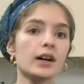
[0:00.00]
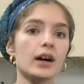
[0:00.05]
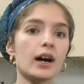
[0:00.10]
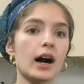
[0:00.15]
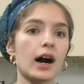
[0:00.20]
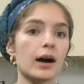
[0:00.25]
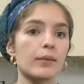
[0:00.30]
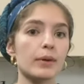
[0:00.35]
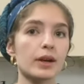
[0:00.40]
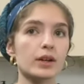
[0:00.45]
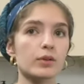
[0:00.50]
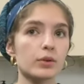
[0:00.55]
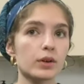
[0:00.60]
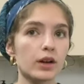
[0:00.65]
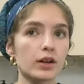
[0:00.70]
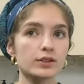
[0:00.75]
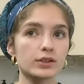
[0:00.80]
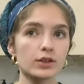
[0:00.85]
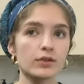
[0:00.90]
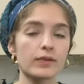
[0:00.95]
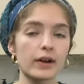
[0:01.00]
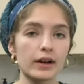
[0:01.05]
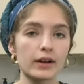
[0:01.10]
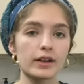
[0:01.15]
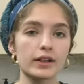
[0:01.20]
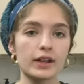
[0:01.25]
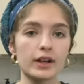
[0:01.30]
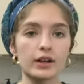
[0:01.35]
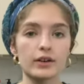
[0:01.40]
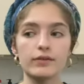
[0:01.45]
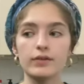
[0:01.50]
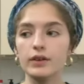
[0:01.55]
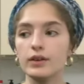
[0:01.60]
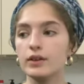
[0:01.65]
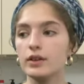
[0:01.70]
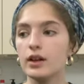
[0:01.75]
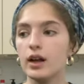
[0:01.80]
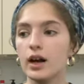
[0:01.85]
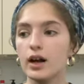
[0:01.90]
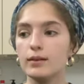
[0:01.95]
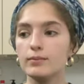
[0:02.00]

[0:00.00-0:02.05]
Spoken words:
And we're also very careful